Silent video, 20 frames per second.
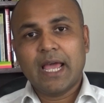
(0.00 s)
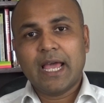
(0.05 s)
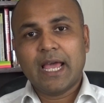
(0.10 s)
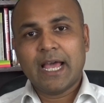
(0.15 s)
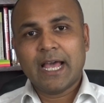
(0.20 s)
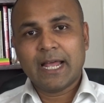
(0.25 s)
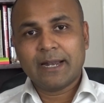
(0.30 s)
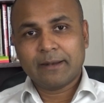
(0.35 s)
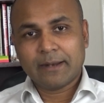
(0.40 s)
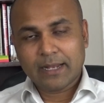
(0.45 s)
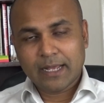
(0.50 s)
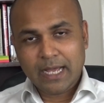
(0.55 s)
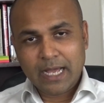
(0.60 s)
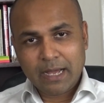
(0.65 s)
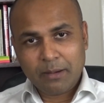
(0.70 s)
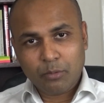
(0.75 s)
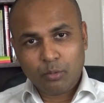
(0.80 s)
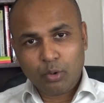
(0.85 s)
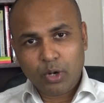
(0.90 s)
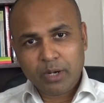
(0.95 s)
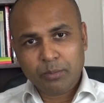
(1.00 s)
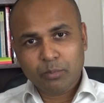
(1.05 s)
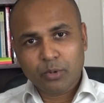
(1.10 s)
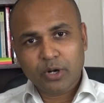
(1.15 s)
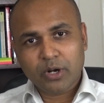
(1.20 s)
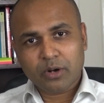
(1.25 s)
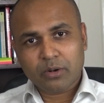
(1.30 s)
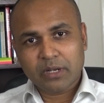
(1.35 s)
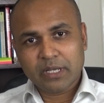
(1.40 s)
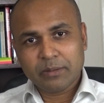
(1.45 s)
And one
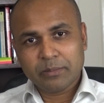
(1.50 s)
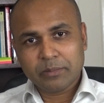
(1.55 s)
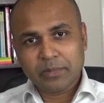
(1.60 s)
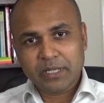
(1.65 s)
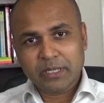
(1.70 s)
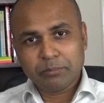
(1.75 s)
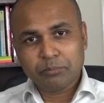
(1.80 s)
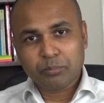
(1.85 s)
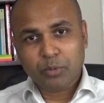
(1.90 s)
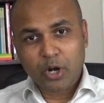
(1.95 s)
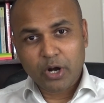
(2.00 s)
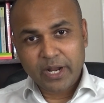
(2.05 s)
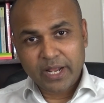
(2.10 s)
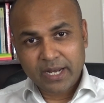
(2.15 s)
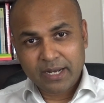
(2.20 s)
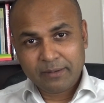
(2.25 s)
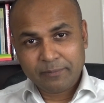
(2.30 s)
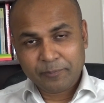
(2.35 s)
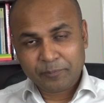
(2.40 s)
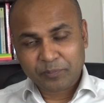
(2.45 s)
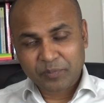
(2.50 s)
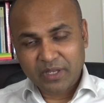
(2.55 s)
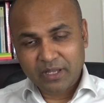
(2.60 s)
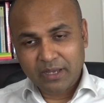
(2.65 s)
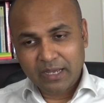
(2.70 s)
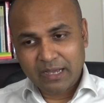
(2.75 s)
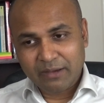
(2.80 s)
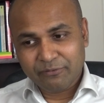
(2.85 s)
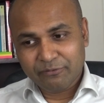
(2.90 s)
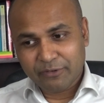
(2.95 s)
more important
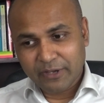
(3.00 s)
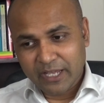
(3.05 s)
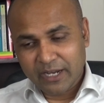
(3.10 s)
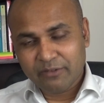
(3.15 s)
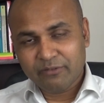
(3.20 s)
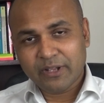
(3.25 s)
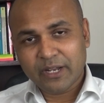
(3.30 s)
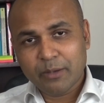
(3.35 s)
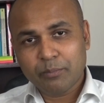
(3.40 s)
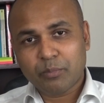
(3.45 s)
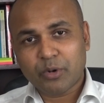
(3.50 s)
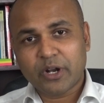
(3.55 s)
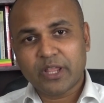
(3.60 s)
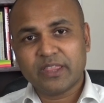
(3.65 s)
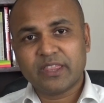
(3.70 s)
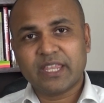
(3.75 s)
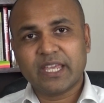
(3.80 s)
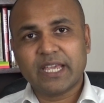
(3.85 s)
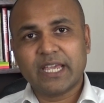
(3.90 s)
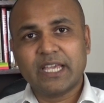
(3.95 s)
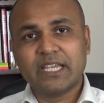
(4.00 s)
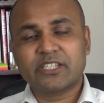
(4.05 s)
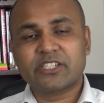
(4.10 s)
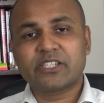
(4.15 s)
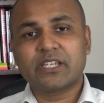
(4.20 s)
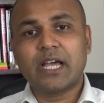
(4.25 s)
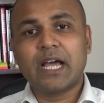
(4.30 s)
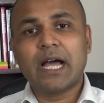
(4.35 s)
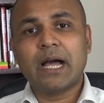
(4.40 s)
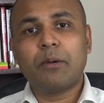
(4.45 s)
very very important thing
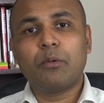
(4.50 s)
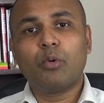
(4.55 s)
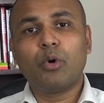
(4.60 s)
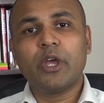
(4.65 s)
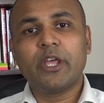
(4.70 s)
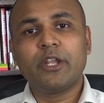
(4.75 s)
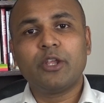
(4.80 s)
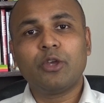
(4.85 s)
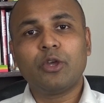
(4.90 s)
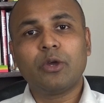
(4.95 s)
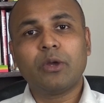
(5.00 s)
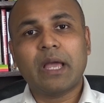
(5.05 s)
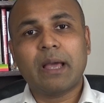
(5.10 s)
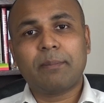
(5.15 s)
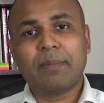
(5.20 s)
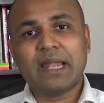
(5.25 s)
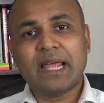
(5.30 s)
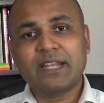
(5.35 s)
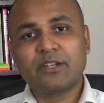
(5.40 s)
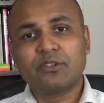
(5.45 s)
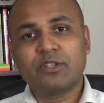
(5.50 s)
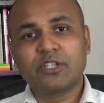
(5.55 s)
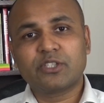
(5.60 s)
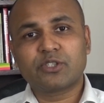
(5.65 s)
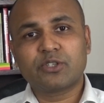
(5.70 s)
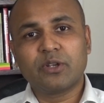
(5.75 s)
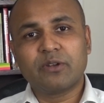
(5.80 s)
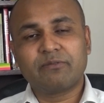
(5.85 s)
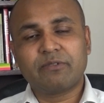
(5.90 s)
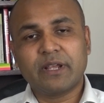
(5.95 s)
is, when you apply to the
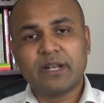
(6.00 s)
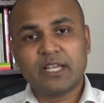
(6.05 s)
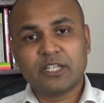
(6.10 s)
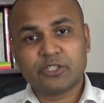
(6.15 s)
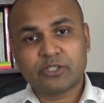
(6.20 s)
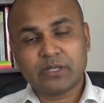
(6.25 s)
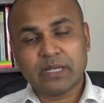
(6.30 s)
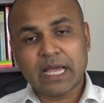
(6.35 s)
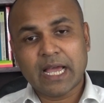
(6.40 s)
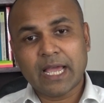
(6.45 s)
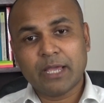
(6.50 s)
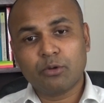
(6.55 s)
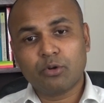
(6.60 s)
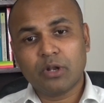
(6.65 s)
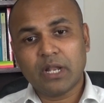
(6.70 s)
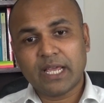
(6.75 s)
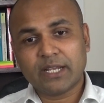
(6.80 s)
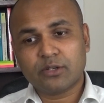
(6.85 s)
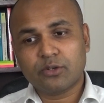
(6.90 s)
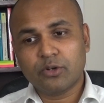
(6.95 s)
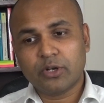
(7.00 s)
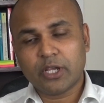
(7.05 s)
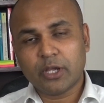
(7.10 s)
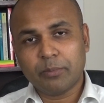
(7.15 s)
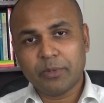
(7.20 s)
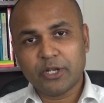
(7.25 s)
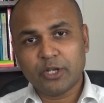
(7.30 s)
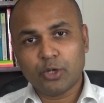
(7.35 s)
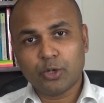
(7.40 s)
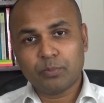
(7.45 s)
student finance, I would like to
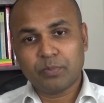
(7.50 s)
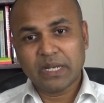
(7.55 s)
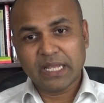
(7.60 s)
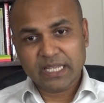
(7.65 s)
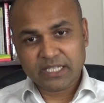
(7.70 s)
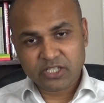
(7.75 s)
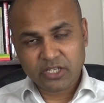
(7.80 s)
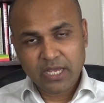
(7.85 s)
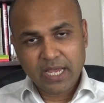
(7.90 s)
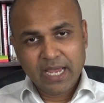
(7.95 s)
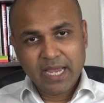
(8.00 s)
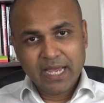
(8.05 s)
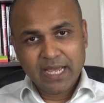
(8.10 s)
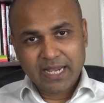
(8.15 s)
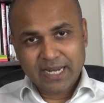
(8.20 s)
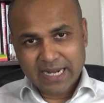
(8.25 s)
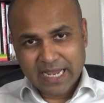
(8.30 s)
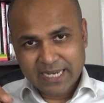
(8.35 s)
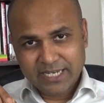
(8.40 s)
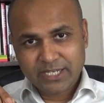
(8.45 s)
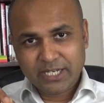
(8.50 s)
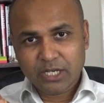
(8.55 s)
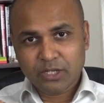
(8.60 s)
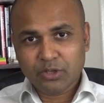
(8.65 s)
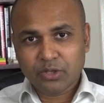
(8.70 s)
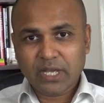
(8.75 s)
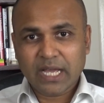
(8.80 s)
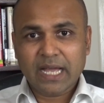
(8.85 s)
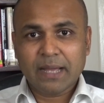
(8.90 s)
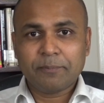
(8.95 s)
recommend you, please write
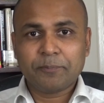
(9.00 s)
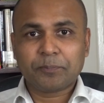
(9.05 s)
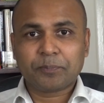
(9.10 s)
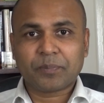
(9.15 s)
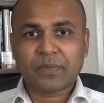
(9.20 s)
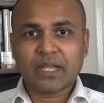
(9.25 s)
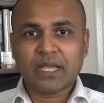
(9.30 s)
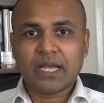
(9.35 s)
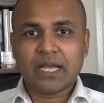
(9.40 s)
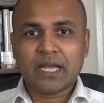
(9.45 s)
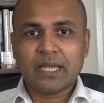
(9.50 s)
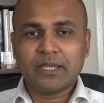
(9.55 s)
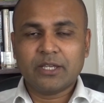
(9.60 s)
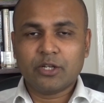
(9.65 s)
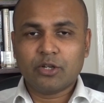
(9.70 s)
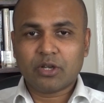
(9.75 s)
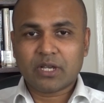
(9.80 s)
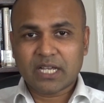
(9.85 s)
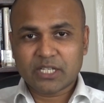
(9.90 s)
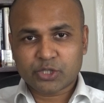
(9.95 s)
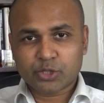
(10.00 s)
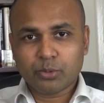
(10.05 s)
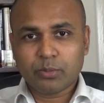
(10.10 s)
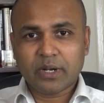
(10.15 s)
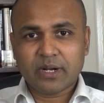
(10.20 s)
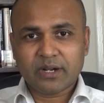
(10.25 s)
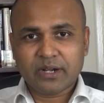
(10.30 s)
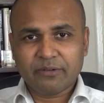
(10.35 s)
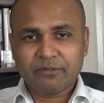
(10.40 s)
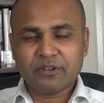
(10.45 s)
down the
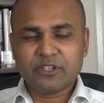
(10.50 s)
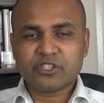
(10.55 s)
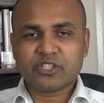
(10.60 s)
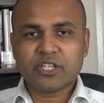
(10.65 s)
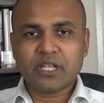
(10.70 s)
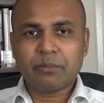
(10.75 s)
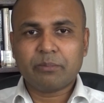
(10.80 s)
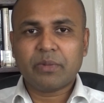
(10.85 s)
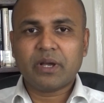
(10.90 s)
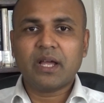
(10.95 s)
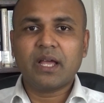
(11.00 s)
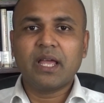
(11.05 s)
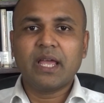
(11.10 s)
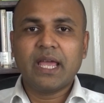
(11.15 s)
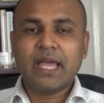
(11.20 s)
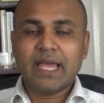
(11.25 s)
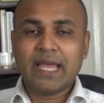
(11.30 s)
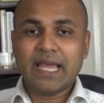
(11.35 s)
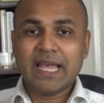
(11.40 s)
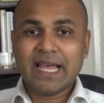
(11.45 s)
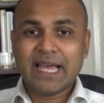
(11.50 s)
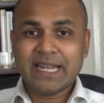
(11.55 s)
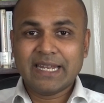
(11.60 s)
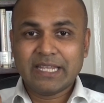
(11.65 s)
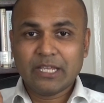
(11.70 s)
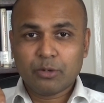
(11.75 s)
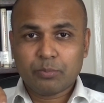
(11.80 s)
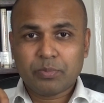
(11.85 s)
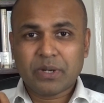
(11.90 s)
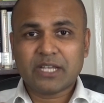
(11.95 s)
customer reference number and
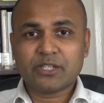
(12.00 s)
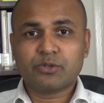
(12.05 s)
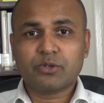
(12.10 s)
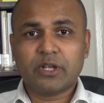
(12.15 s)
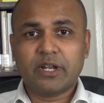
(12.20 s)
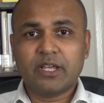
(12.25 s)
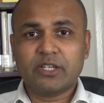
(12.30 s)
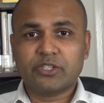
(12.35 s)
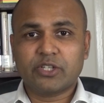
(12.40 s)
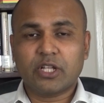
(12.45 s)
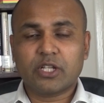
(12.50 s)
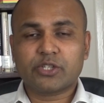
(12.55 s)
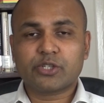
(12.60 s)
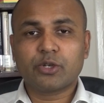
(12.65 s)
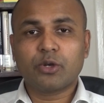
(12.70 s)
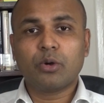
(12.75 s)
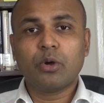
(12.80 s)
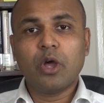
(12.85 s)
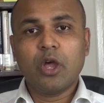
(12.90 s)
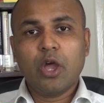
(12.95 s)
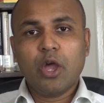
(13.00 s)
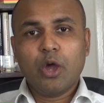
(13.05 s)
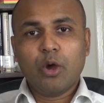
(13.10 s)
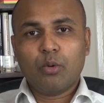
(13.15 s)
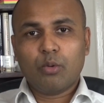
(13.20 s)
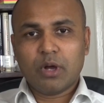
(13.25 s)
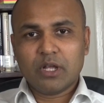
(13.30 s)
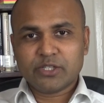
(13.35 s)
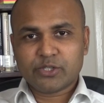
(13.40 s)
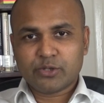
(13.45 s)
your password as well. So
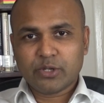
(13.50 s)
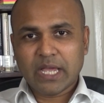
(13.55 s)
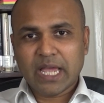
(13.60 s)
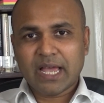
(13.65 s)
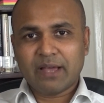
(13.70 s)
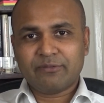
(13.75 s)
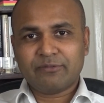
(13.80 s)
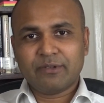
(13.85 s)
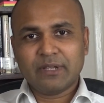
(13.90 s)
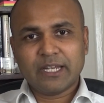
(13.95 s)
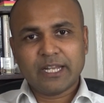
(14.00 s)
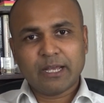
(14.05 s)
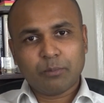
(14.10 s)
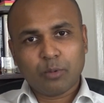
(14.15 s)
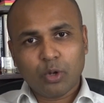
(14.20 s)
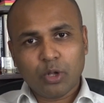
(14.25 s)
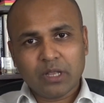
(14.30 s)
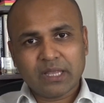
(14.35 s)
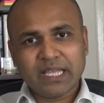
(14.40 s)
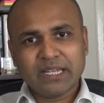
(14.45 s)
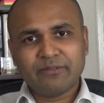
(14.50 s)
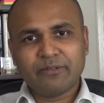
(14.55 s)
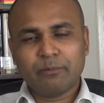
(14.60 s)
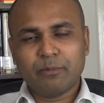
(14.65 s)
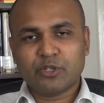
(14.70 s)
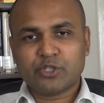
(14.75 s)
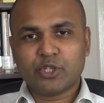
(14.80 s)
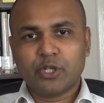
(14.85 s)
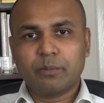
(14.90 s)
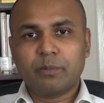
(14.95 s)
once you have filled up all the
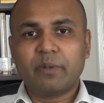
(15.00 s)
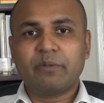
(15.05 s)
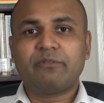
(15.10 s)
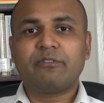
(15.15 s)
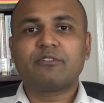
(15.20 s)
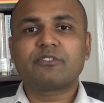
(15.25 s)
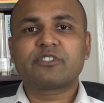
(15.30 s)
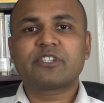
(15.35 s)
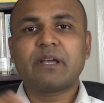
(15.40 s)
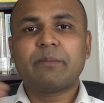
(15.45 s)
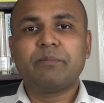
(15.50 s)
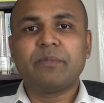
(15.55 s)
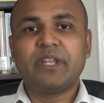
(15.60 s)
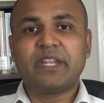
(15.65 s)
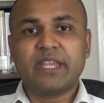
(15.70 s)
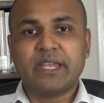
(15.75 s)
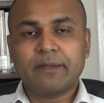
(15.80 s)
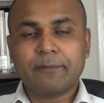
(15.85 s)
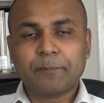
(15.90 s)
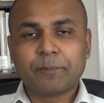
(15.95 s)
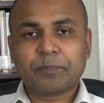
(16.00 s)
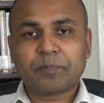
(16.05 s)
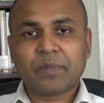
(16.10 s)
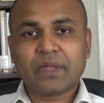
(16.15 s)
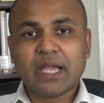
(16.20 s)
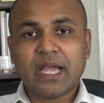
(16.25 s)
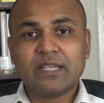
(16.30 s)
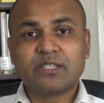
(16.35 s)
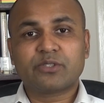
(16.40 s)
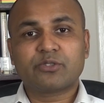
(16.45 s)
information before submitting
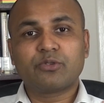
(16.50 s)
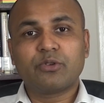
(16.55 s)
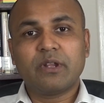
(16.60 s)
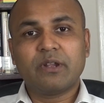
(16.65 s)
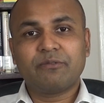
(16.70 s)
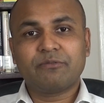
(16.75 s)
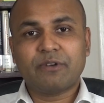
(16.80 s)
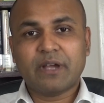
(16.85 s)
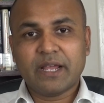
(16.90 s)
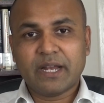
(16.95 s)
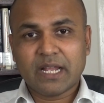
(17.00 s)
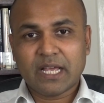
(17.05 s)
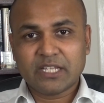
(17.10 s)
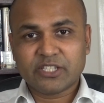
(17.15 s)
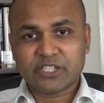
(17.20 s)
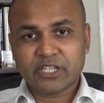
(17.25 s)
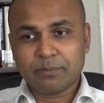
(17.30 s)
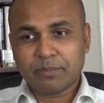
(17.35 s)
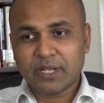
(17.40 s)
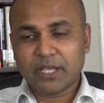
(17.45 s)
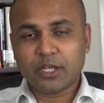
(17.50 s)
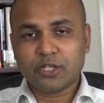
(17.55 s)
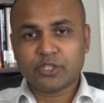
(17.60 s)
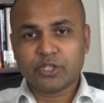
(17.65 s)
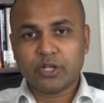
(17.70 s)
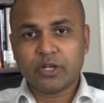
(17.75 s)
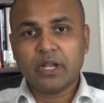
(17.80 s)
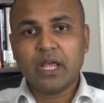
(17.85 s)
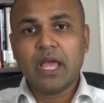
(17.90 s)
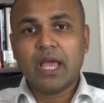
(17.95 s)
a student finance
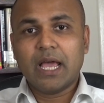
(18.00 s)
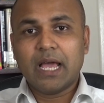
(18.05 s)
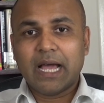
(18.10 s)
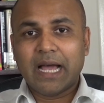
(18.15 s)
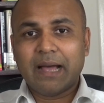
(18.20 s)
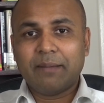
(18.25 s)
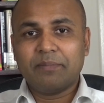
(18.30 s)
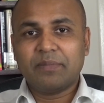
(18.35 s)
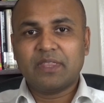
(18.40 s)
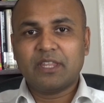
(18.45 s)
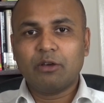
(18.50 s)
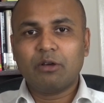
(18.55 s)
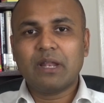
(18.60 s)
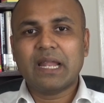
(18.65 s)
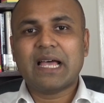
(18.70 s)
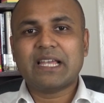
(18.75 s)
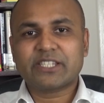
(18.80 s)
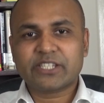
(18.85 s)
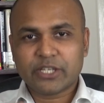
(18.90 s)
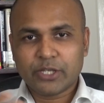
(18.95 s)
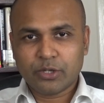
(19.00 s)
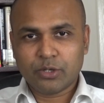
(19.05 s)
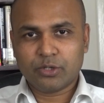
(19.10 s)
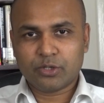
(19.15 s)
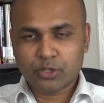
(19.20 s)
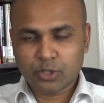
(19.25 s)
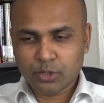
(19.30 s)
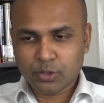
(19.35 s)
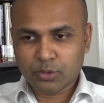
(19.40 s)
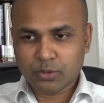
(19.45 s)
application, they will ask you
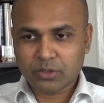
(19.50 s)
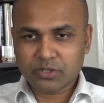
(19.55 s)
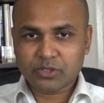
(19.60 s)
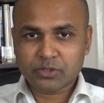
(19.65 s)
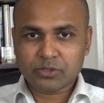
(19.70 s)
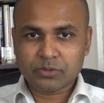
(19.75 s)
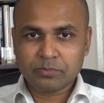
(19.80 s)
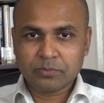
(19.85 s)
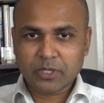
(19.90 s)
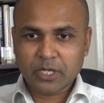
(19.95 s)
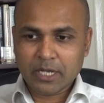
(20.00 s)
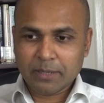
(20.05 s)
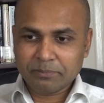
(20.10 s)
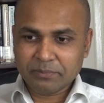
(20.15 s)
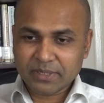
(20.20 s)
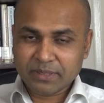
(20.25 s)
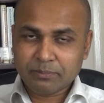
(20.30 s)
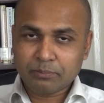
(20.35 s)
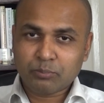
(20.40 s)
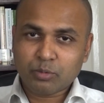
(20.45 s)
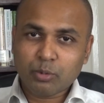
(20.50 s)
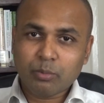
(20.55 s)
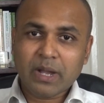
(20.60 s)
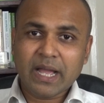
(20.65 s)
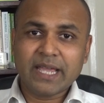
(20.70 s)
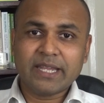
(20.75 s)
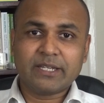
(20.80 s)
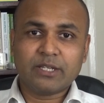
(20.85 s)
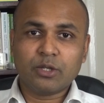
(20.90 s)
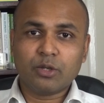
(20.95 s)
to
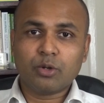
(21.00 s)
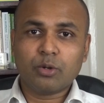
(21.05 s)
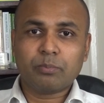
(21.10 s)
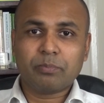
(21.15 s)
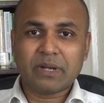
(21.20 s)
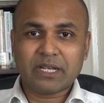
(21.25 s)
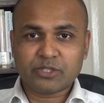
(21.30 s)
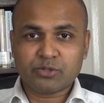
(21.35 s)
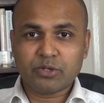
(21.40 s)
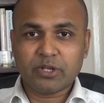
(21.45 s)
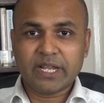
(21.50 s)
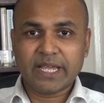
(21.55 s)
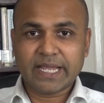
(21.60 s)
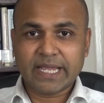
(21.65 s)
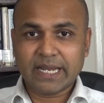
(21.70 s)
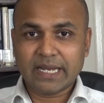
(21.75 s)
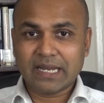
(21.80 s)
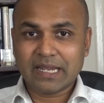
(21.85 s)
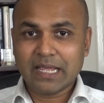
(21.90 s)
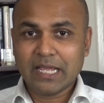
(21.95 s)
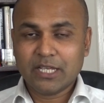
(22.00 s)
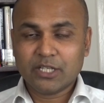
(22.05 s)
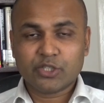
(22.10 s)
provide your password again.